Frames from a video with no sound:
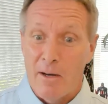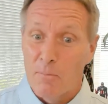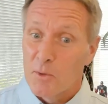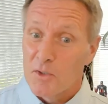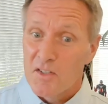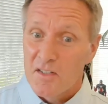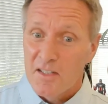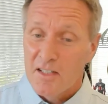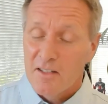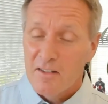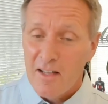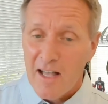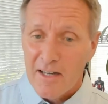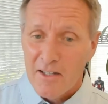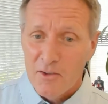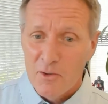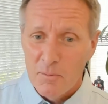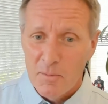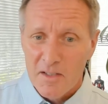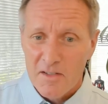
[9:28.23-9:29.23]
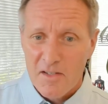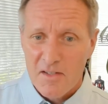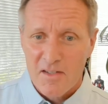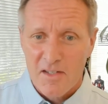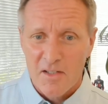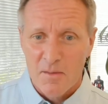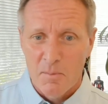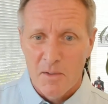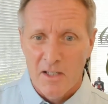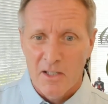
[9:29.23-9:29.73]
And we're seeing a lot of new
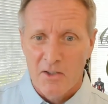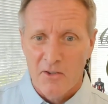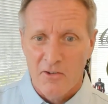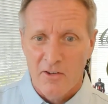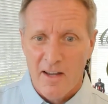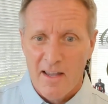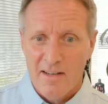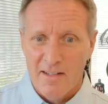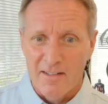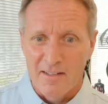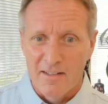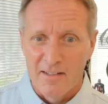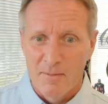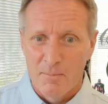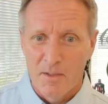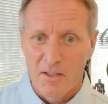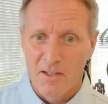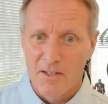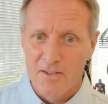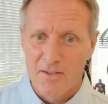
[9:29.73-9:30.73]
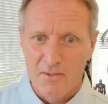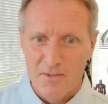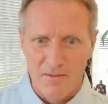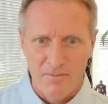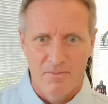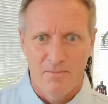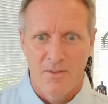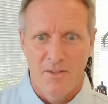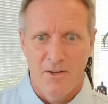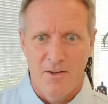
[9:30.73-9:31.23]
businesses being created
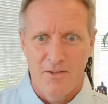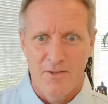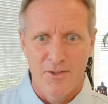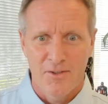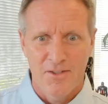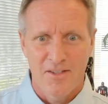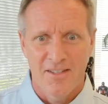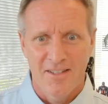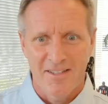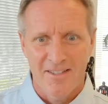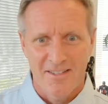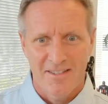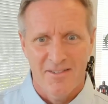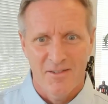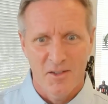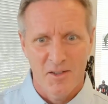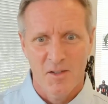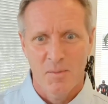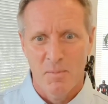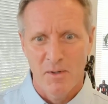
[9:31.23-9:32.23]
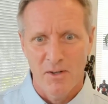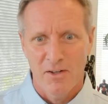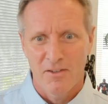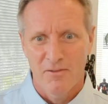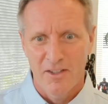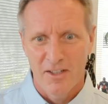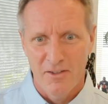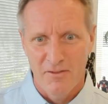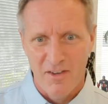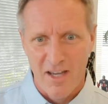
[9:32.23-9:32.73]
because you know there's this spirit
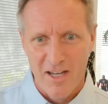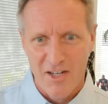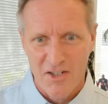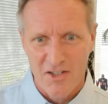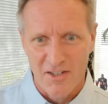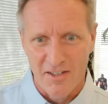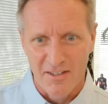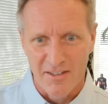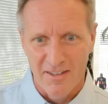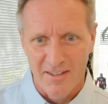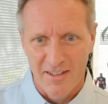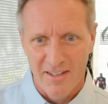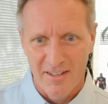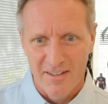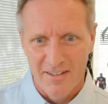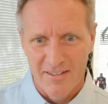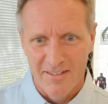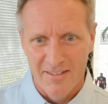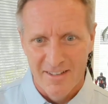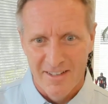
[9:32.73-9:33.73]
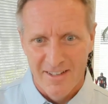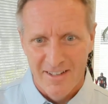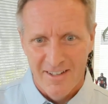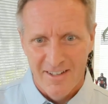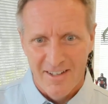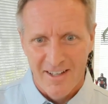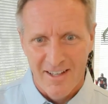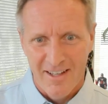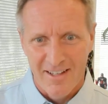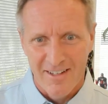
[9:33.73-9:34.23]
of innovation and
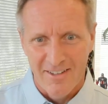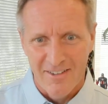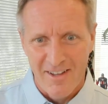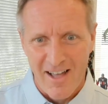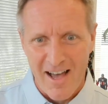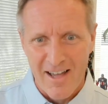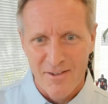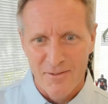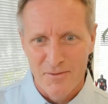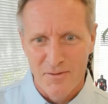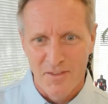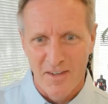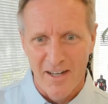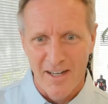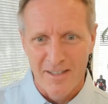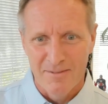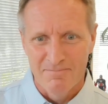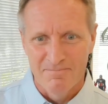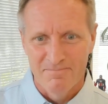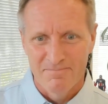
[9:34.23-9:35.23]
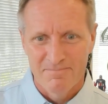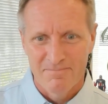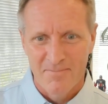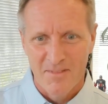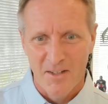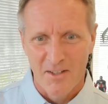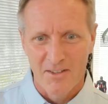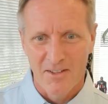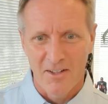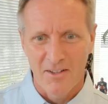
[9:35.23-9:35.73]
and a lot of um,
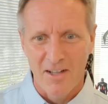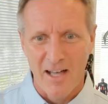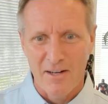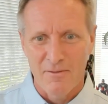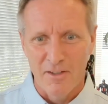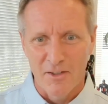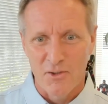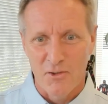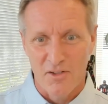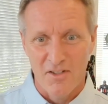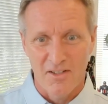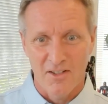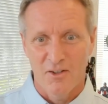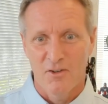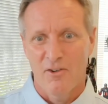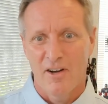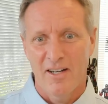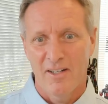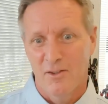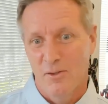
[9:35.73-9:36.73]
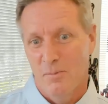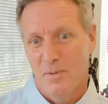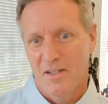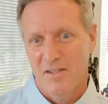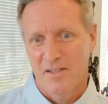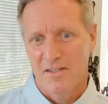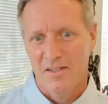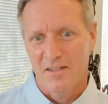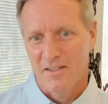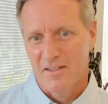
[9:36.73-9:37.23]
a, lot of interest in creating new
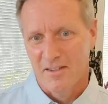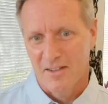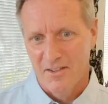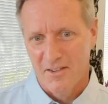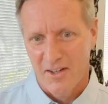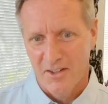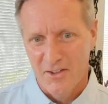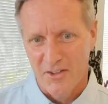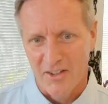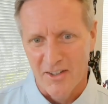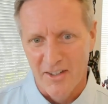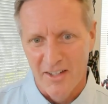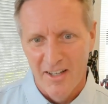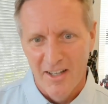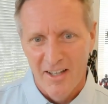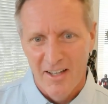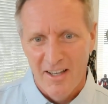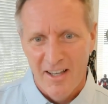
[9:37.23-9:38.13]
businesses in this country.